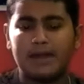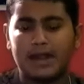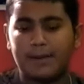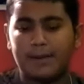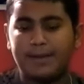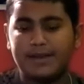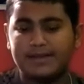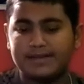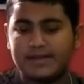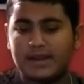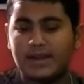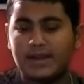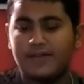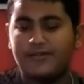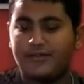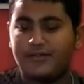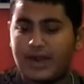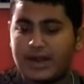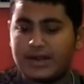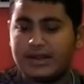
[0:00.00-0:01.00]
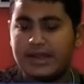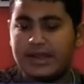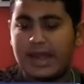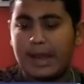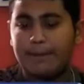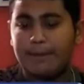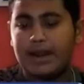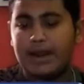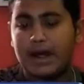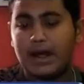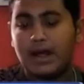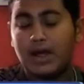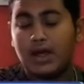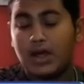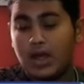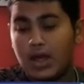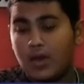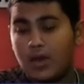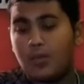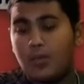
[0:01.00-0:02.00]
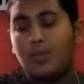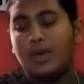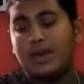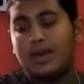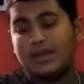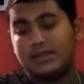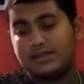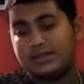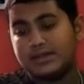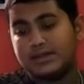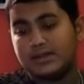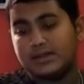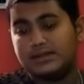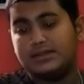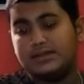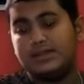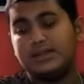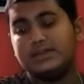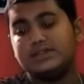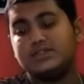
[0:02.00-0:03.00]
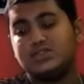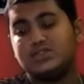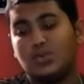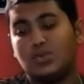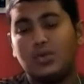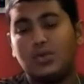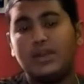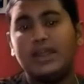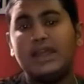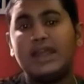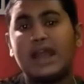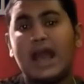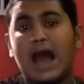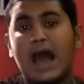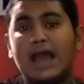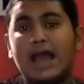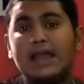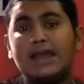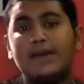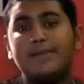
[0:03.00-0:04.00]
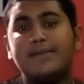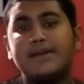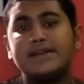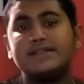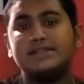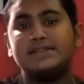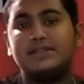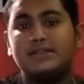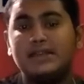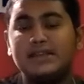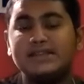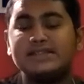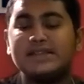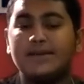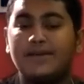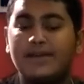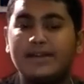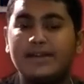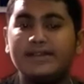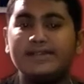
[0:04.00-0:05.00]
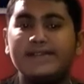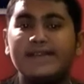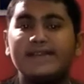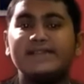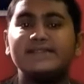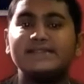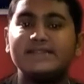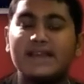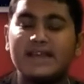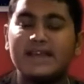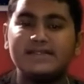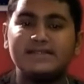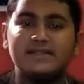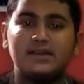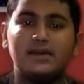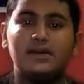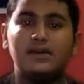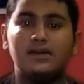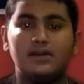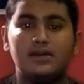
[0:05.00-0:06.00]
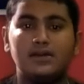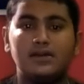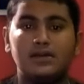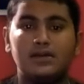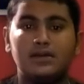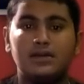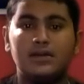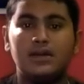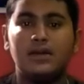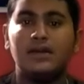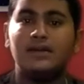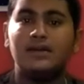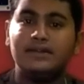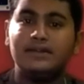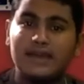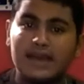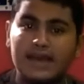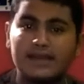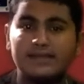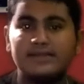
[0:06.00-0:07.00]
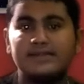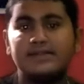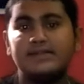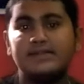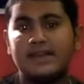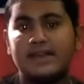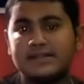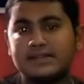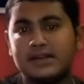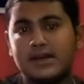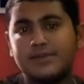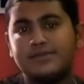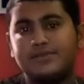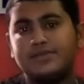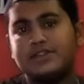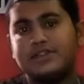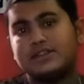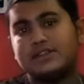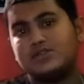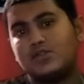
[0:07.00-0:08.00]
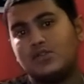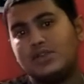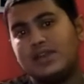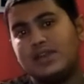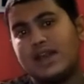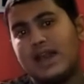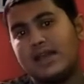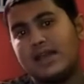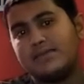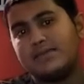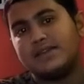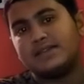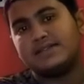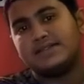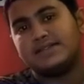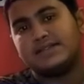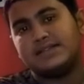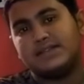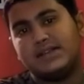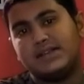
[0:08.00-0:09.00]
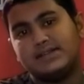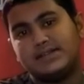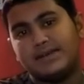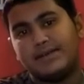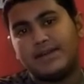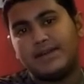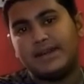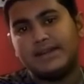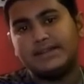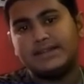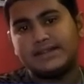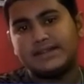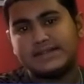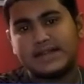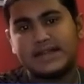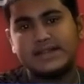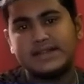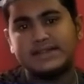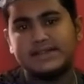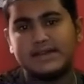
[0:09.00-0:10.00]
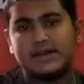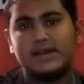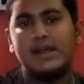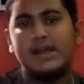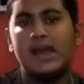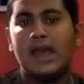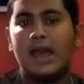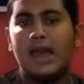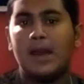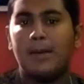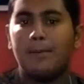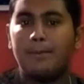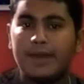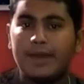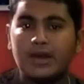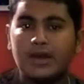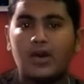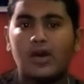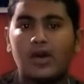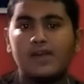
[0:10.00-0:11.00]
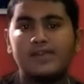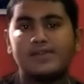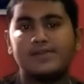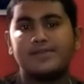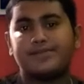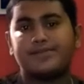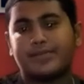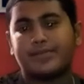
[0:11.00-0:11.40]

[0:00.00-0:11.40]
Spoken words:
megapixel of front camera with the Sony IMX376 sensor. Yes, this comes with the Sony IMX376 sensor because